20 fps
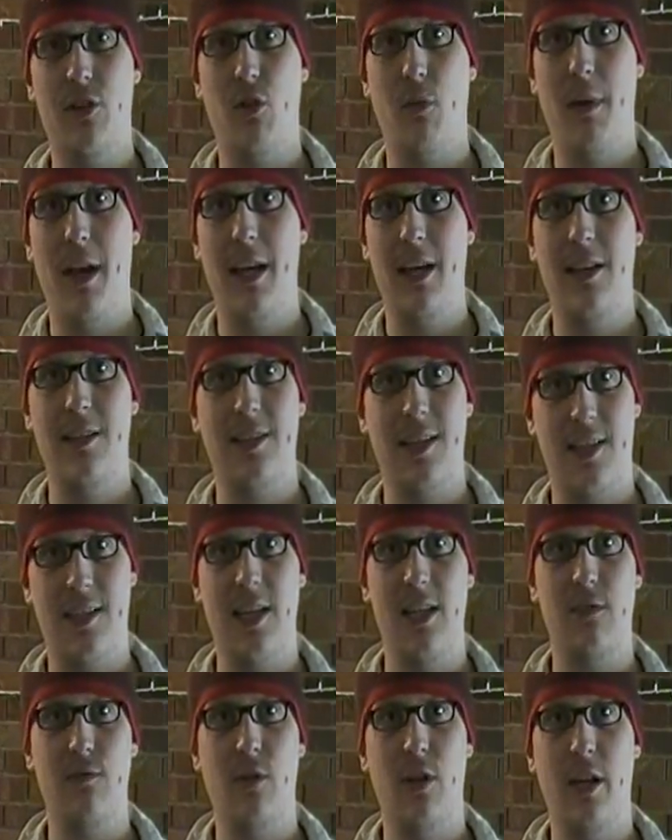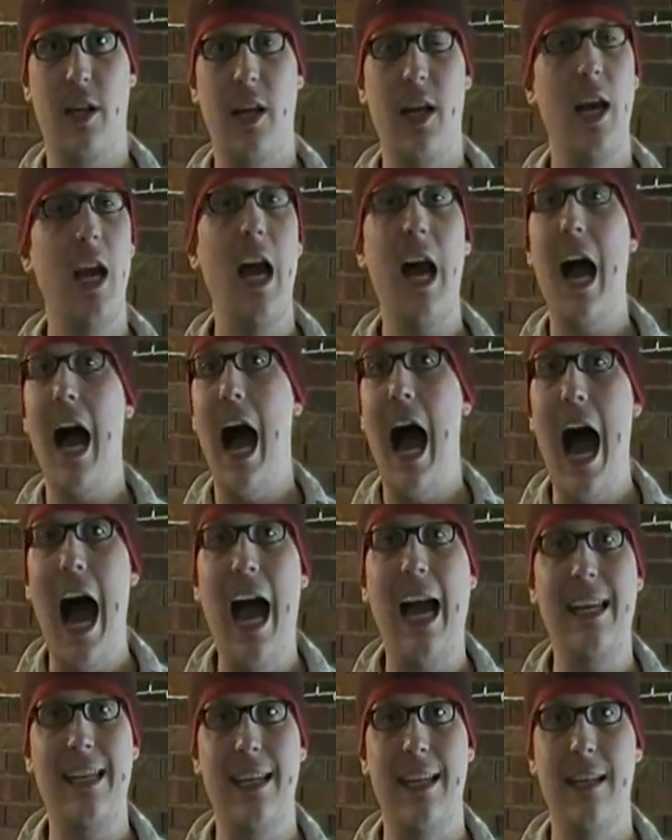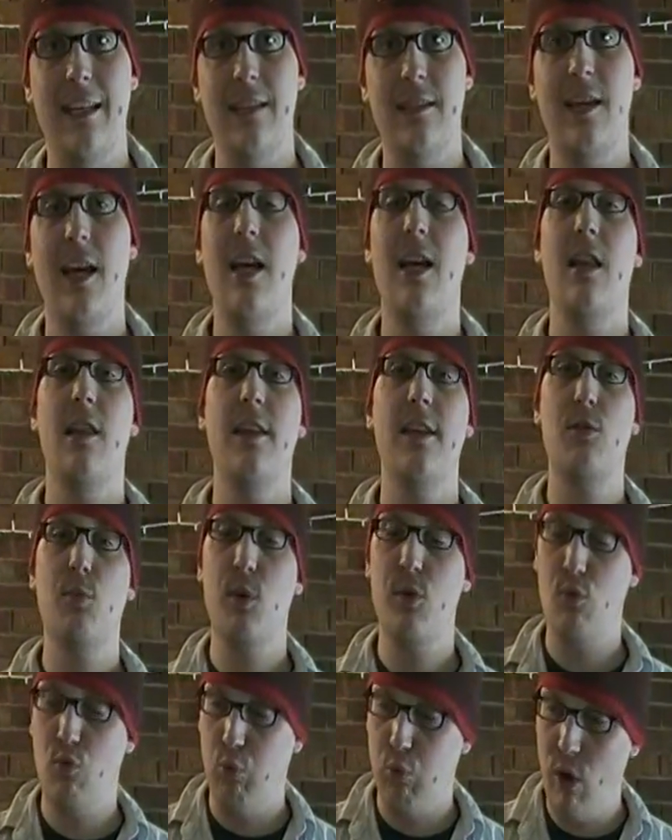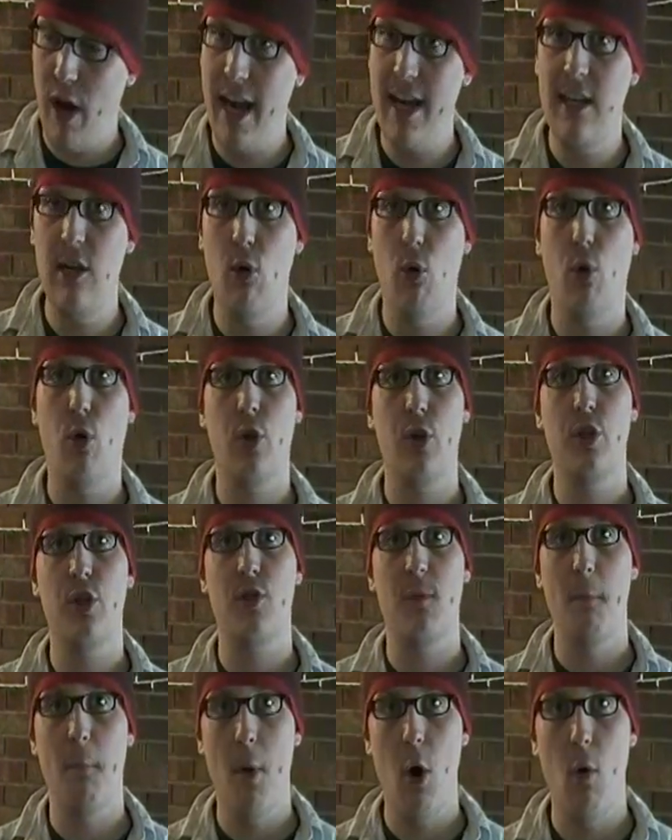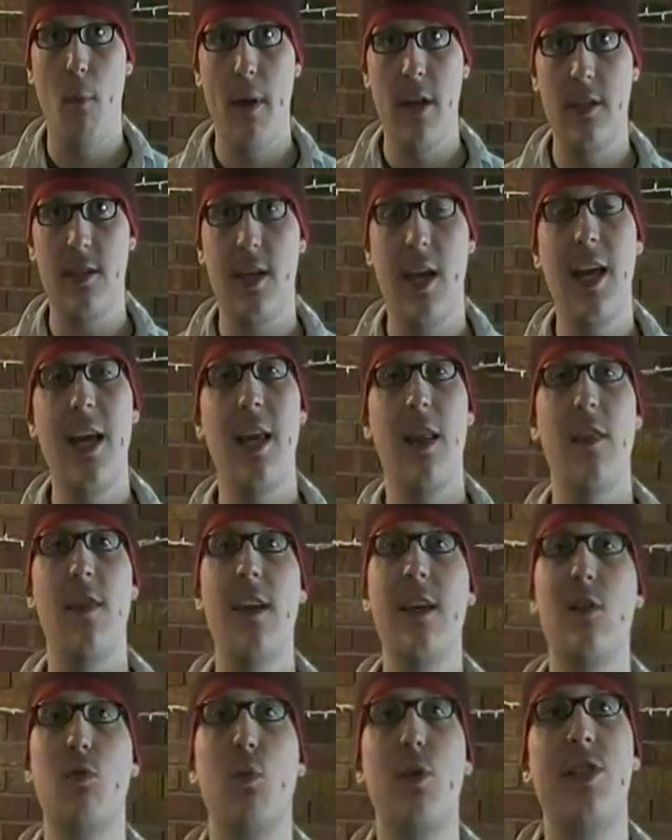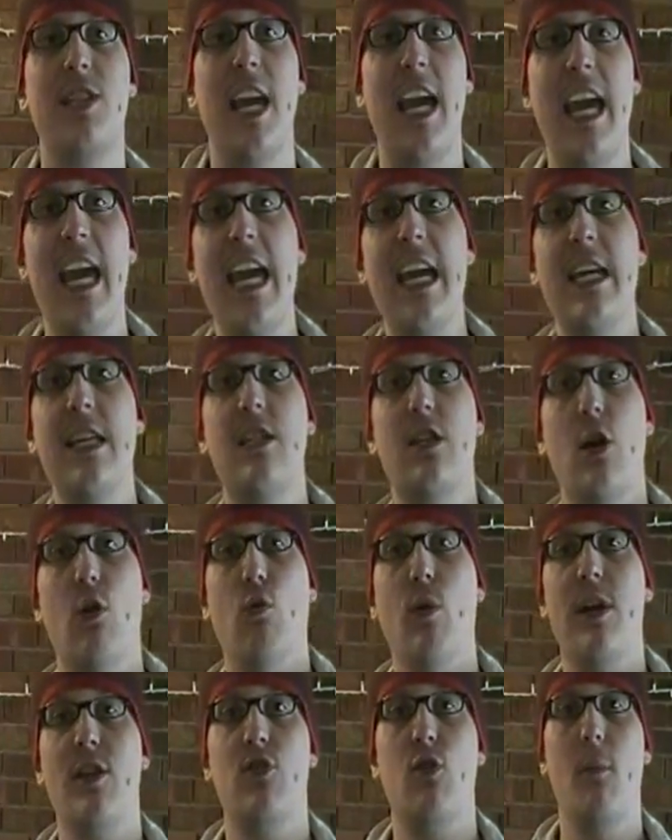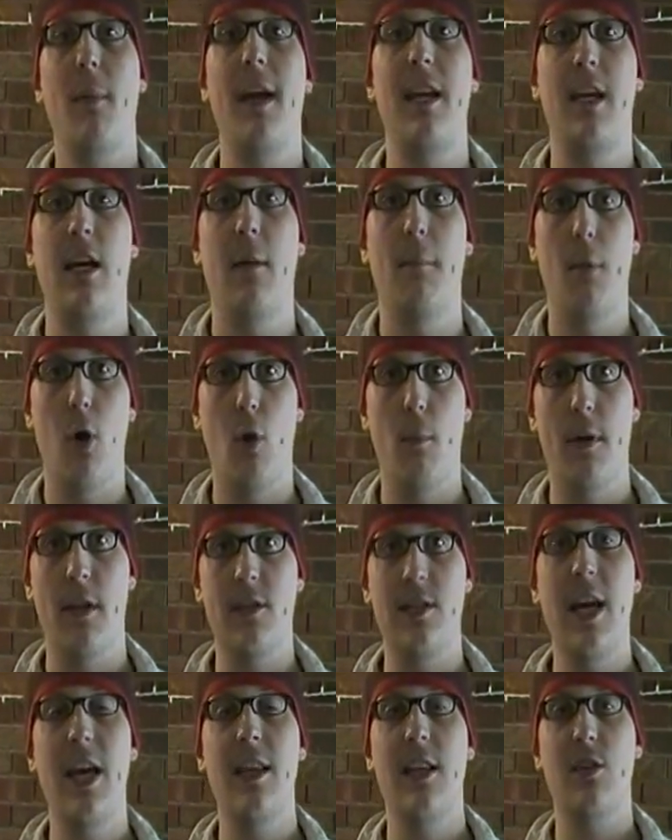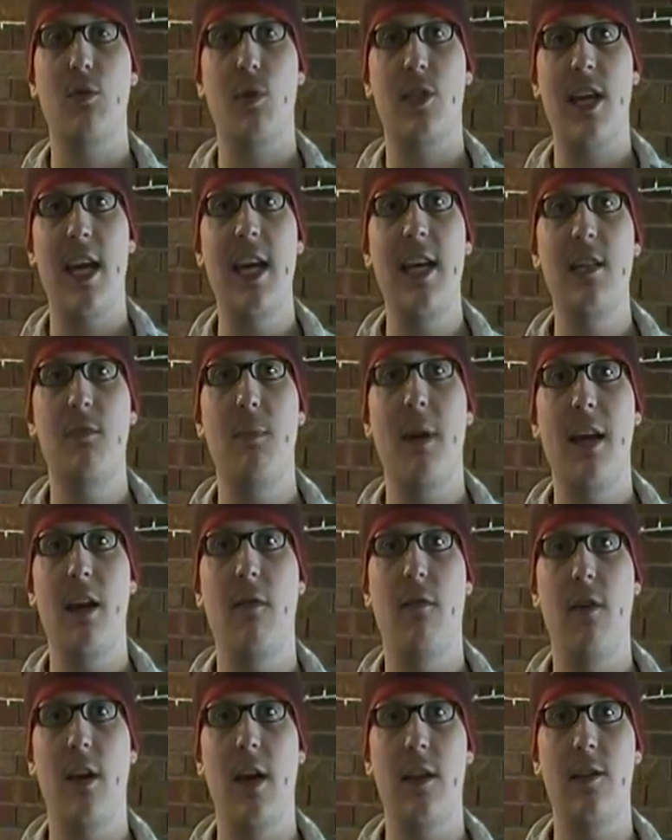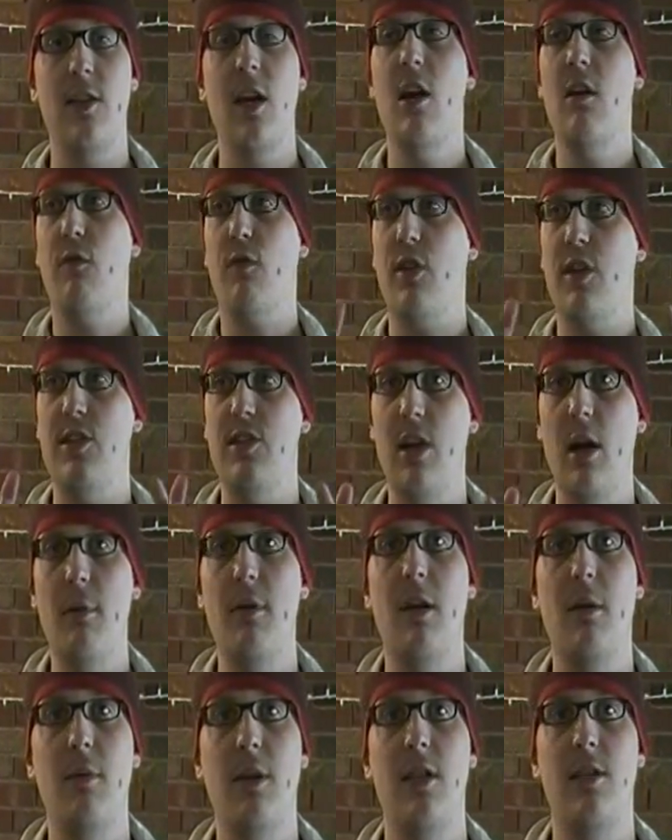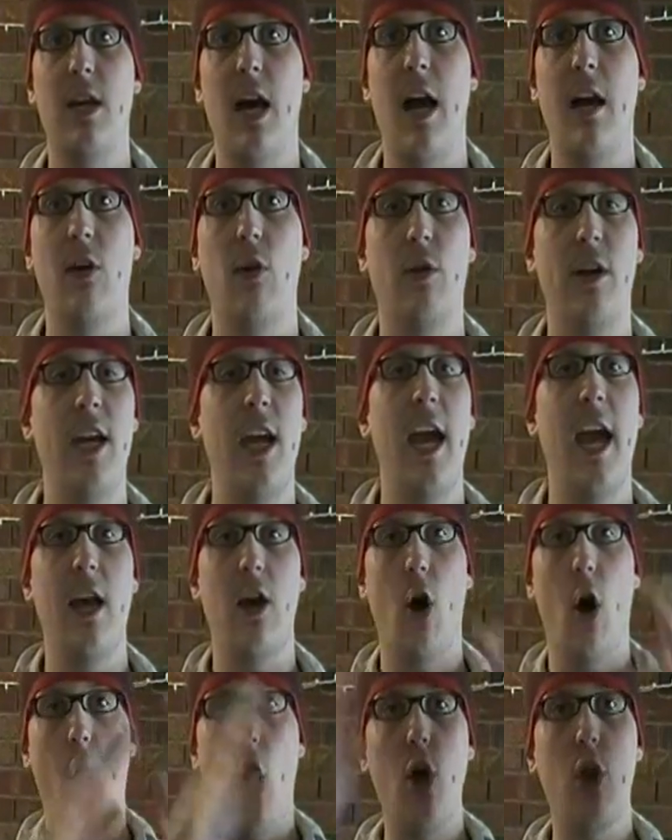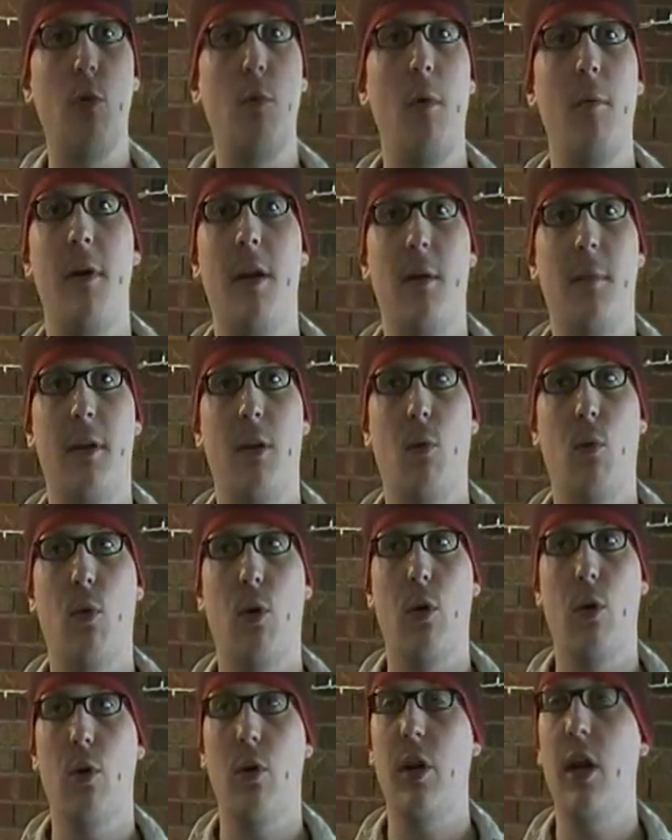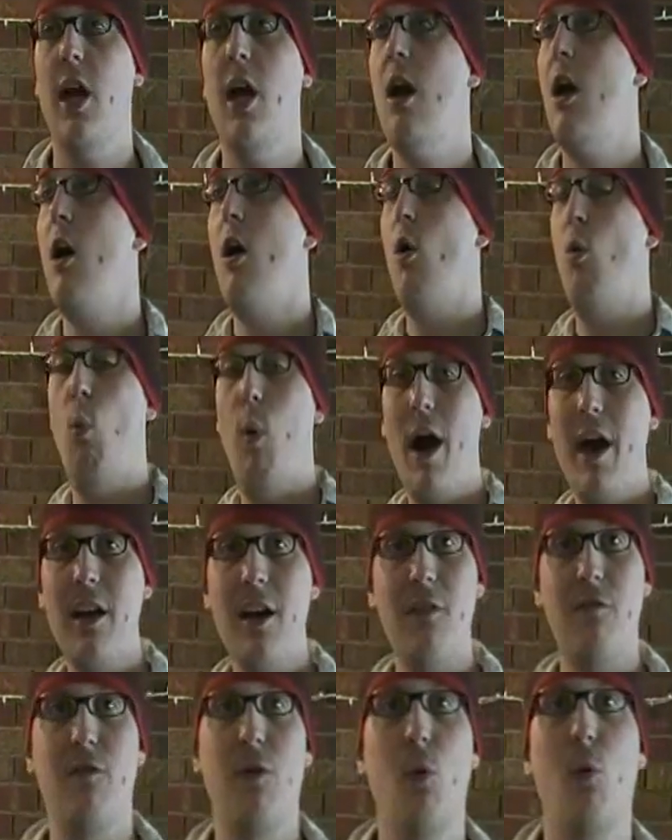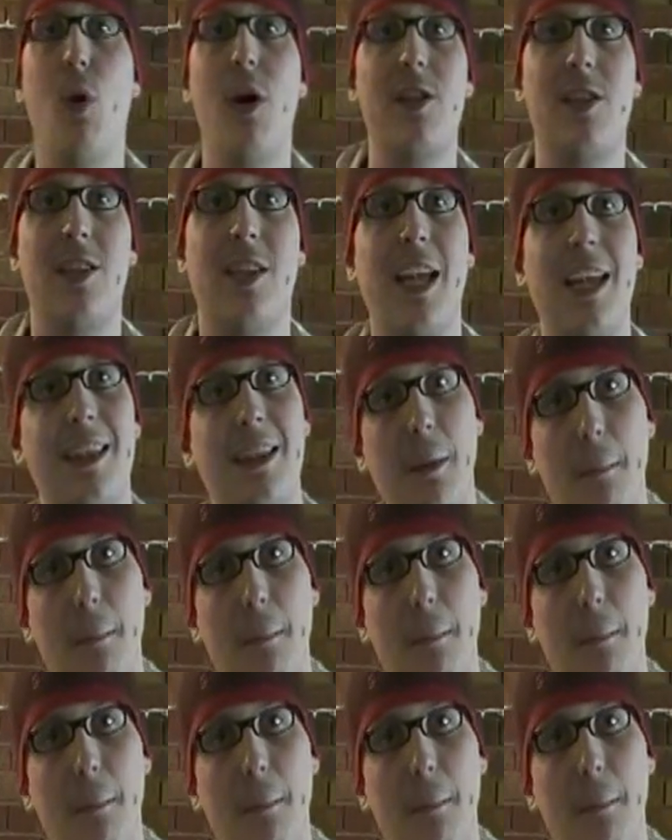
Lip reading: at WrestleMania successfully? I didn't. This was Randy Orton's moment. This was his WrestleMania moment. This was his main event for the WWE title. He had all the momentum in the world. Why not for once